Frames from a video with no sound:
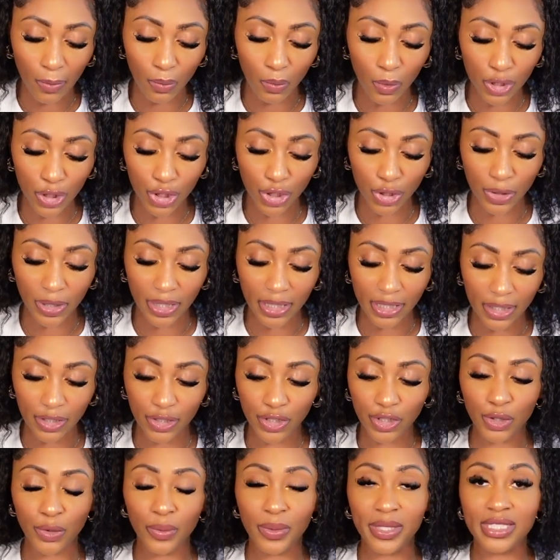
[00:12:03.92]
what you're gonna
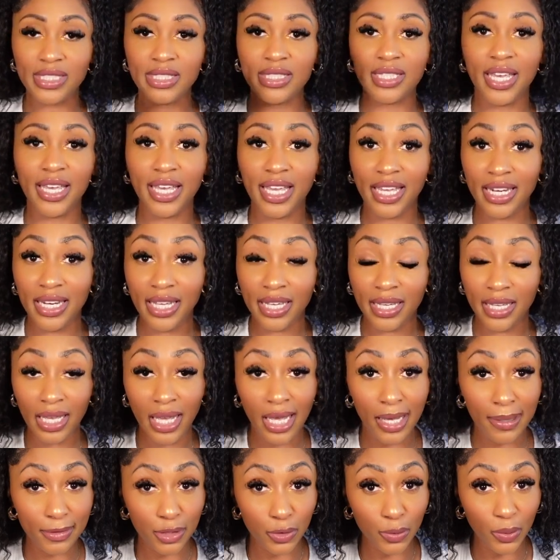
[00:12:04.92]
do is take, and it
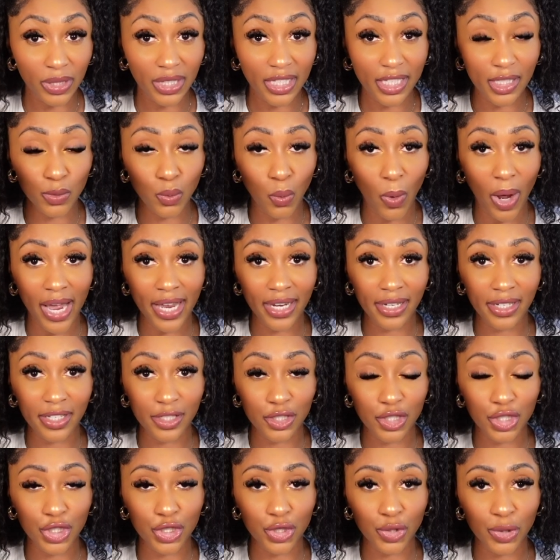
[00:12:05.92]
comes with these
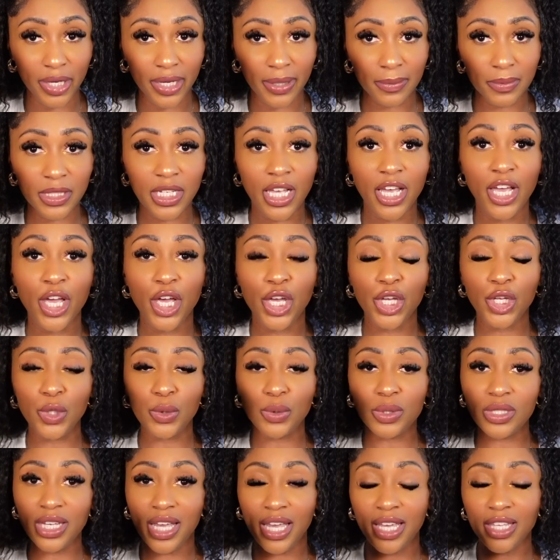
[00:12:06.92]
whitening strips.
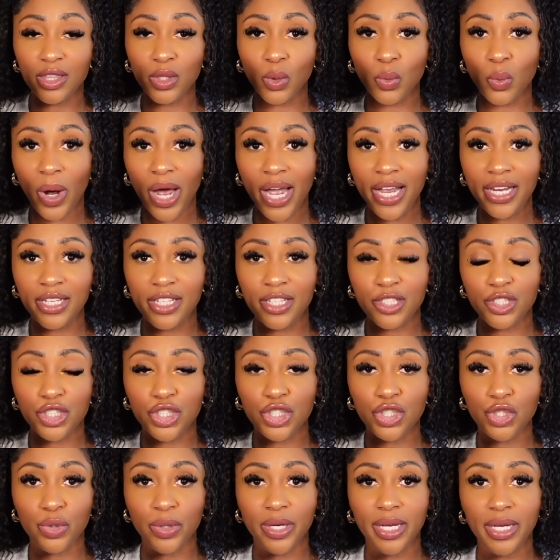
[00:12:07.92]
You take the whitening
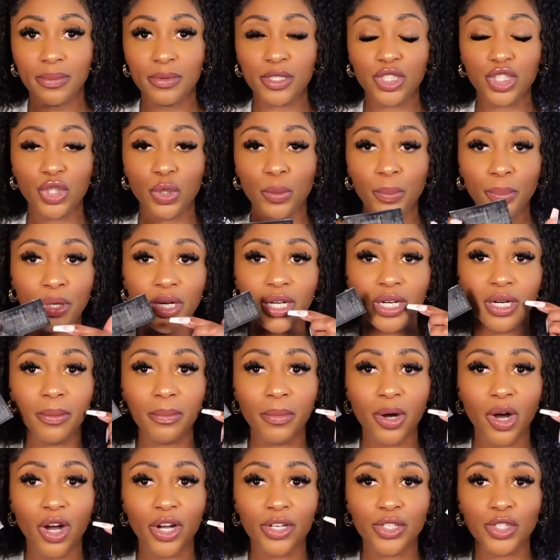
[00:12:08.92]
strips, you put
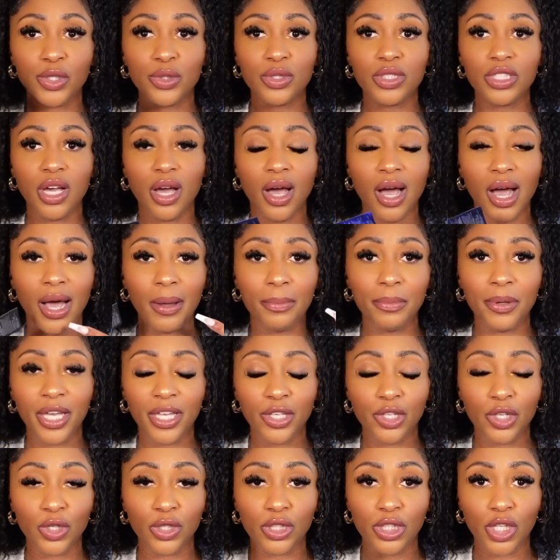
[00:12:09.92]
them on your top
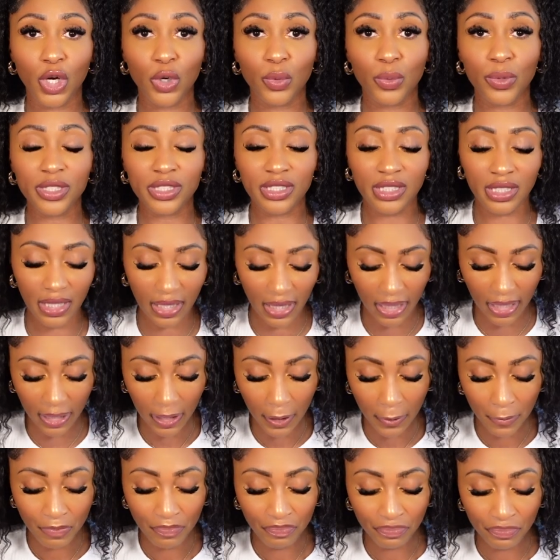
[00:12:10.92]
and your lower
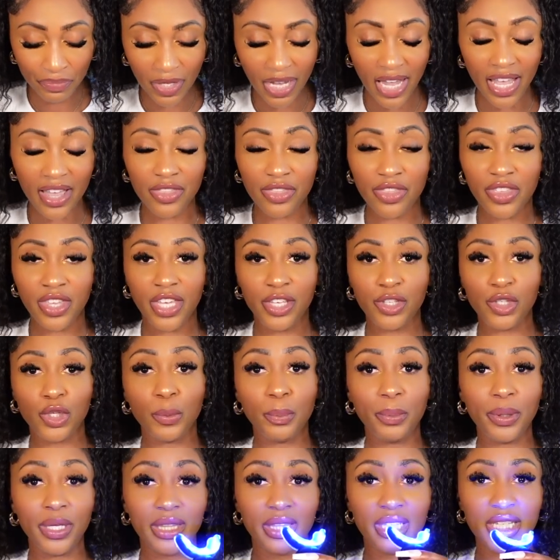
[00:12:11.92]
teeth, and then
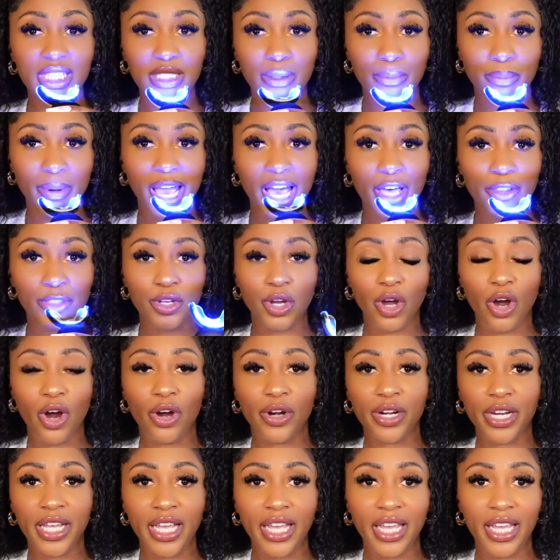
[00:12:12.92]
you put this mouth
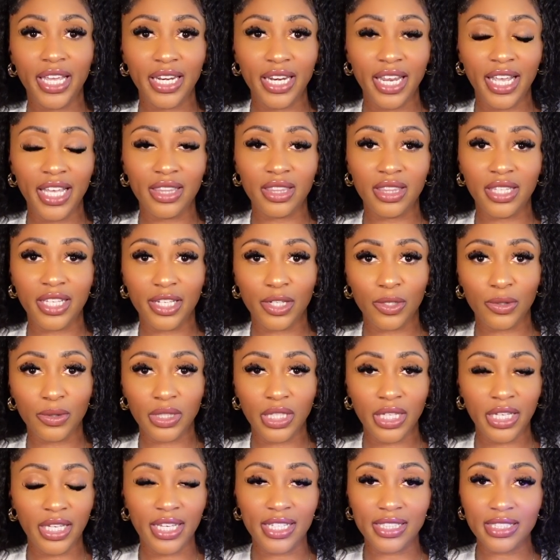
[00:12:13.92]
guard in, and
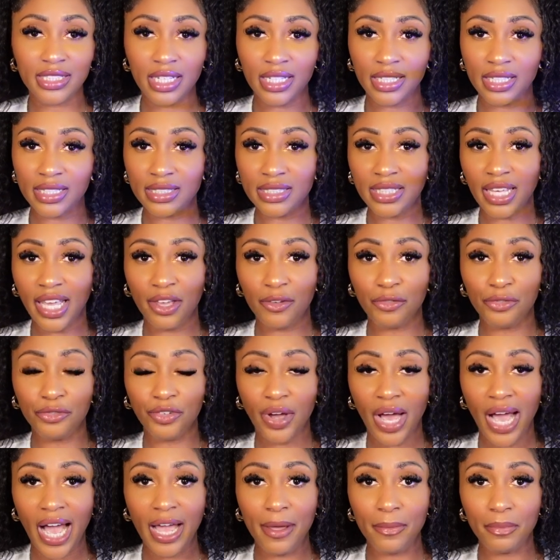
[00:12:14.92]
literally it's gonna take
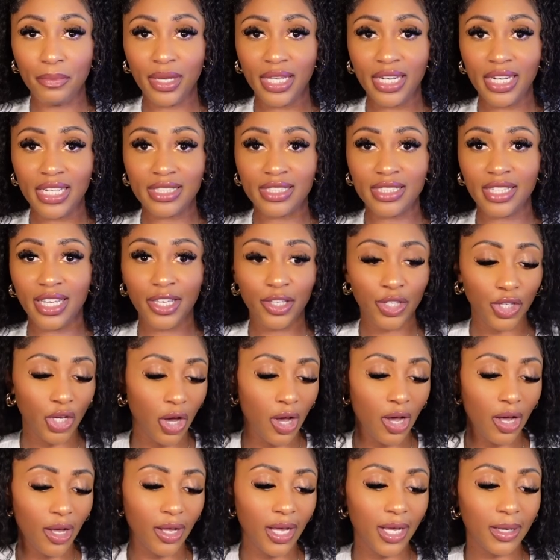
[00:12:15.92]
5 minutes. And
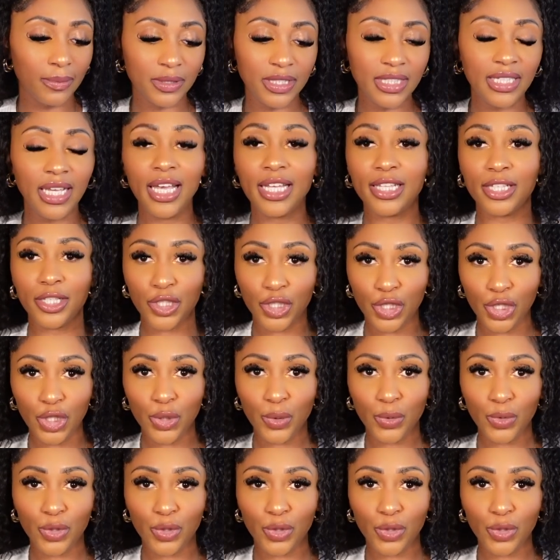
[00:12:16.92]
y'all, I'm telling you,